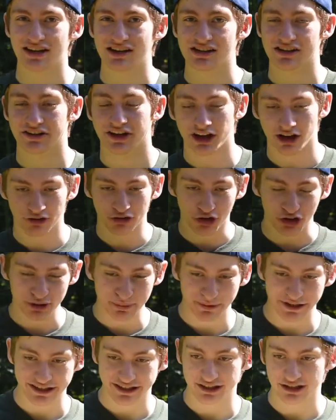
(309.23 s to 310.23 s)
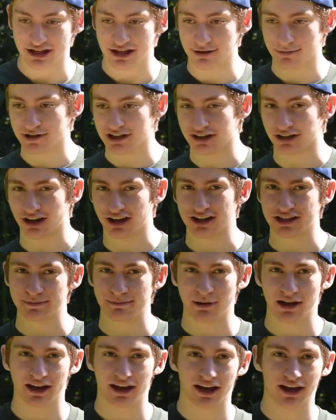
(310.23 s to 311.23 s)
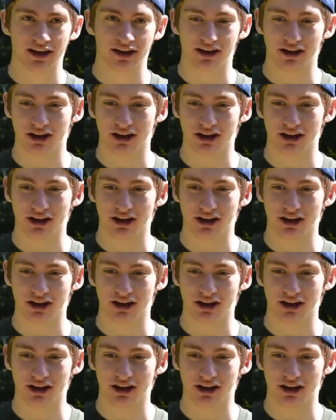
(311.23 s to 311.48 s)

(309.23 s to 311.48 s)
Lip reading: Now, nosebleeds can either be caused by